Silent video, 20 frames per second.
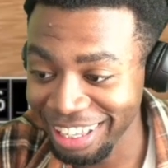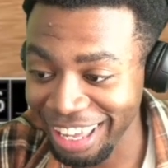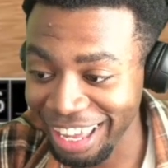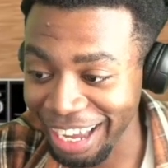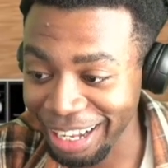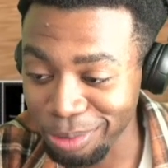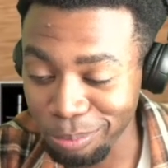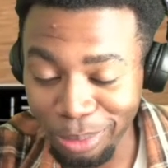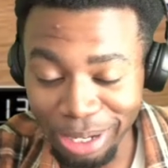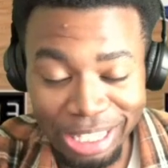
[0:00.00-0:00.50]

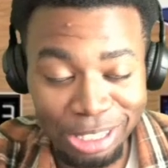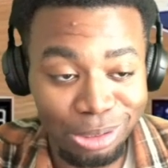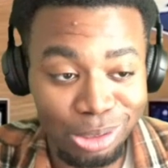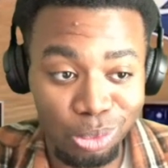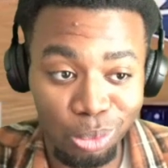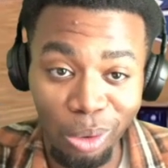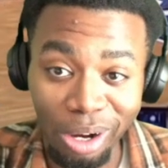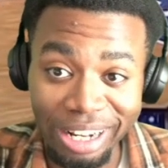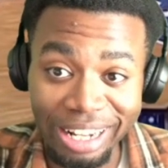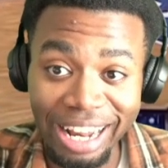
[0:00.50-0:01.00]
And the way he was
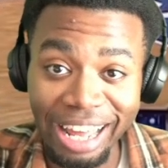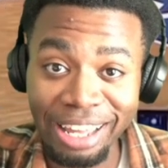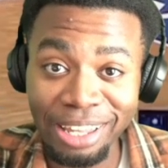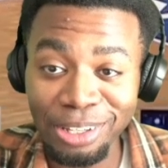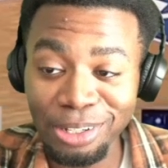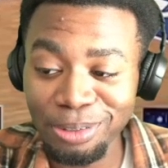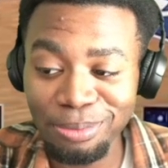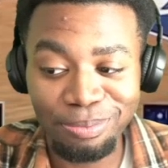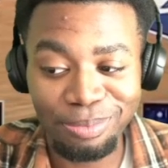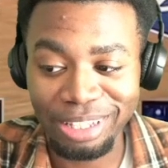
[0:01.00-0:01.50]
running at
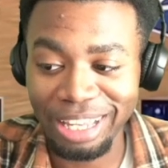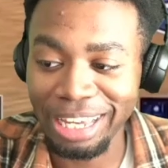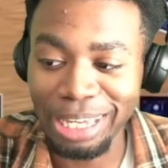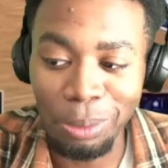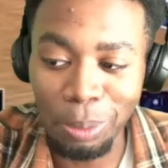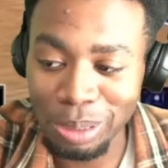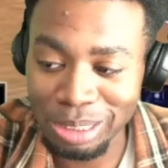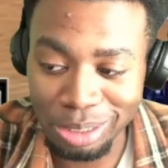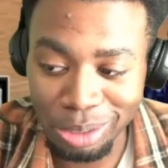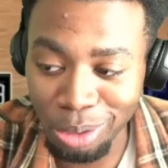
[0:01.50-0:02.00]
him, yeah, he
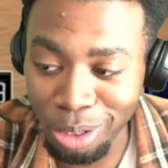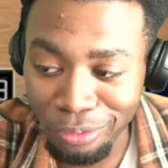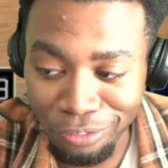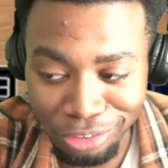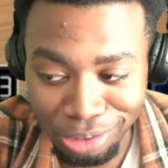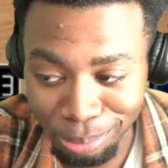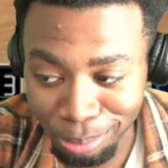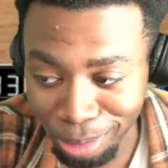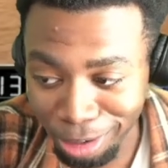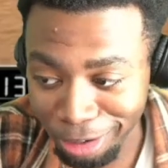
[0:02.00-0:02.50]
wasn't going
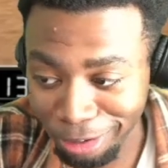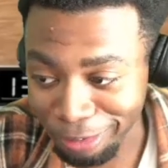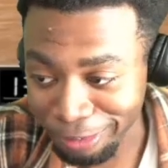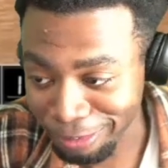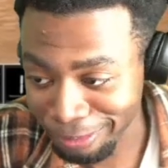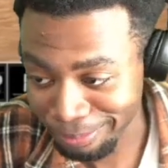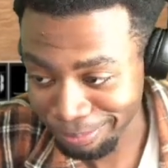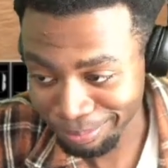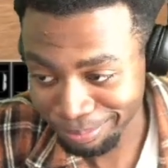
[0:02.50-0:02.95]
for the ball.